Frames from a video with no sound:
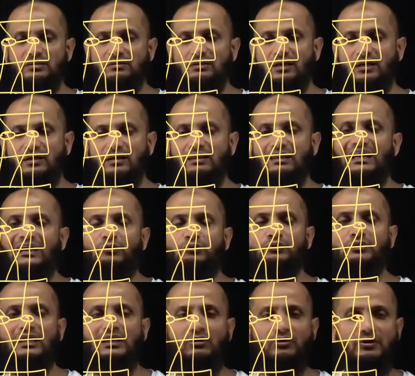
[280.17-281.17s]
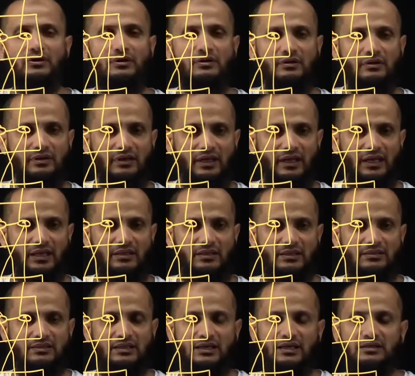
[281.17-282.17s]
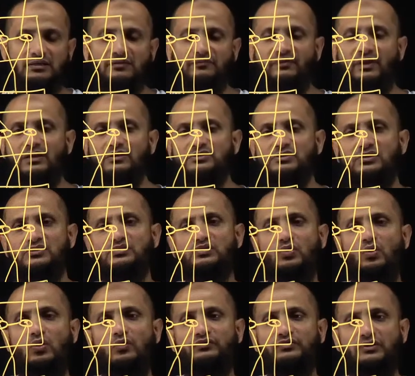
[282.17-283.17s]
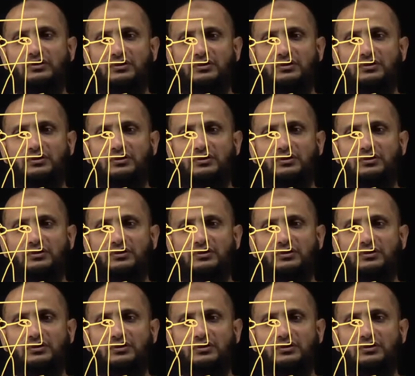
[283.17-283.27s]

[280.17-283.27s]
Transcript: the cloud router and then the interfaces of your